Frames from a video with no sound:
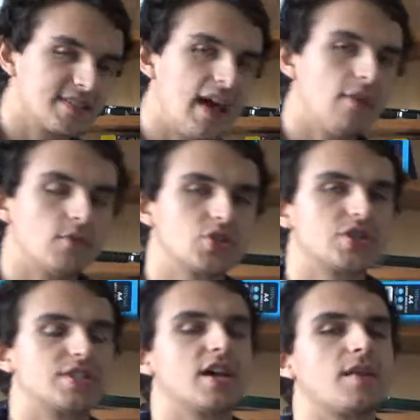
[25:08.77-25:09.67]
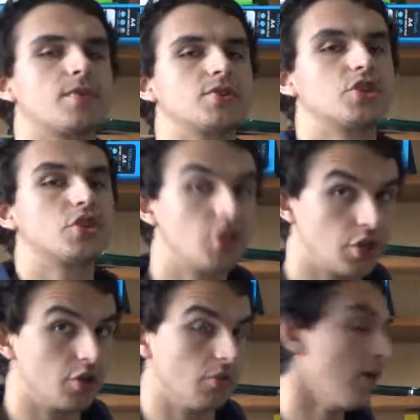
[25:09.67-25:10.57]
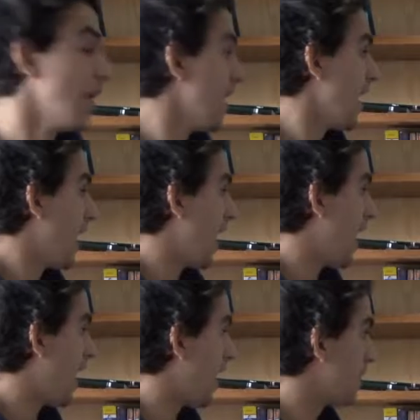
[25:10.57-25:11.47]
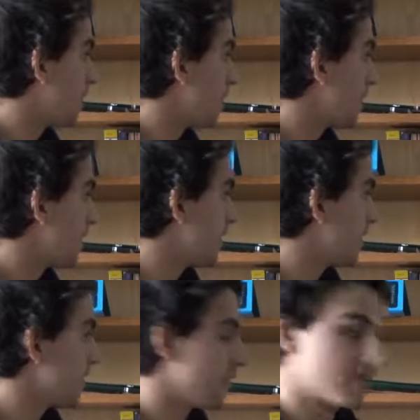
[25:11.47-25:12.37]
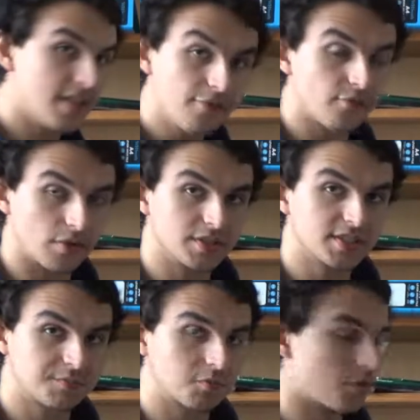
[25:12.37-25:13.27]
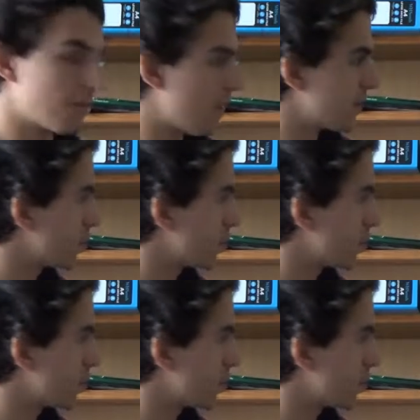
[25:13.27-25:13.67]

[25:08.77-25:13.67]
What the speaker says: that which determines hue. The difference between red